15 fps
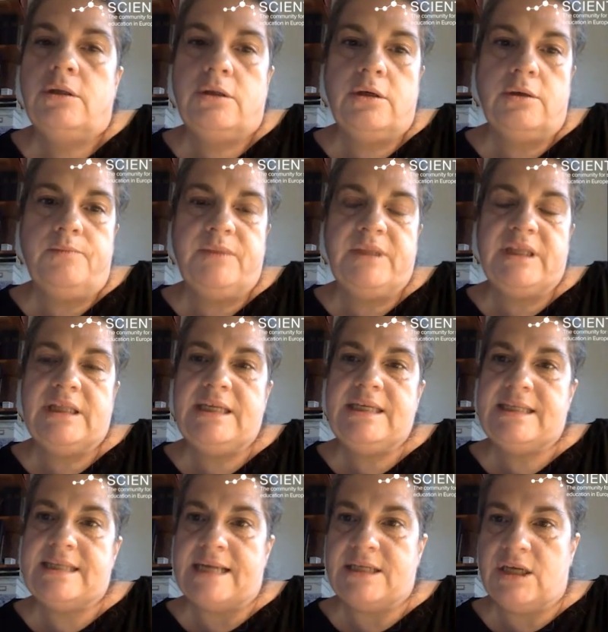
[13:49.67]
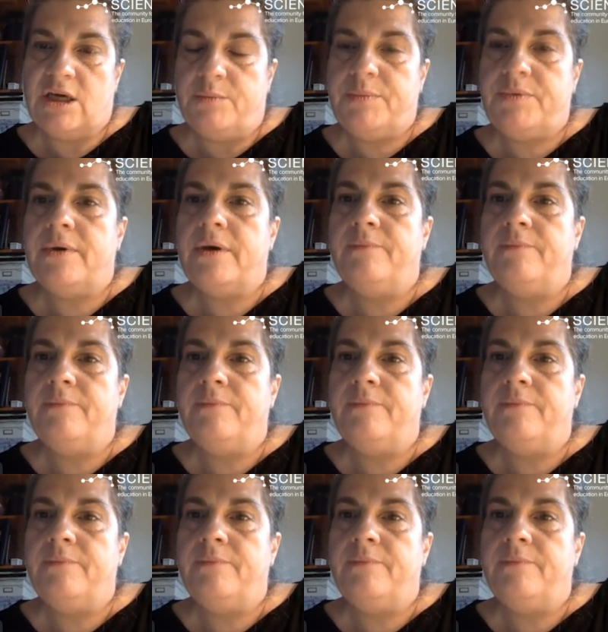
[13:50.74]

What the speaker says: the setup,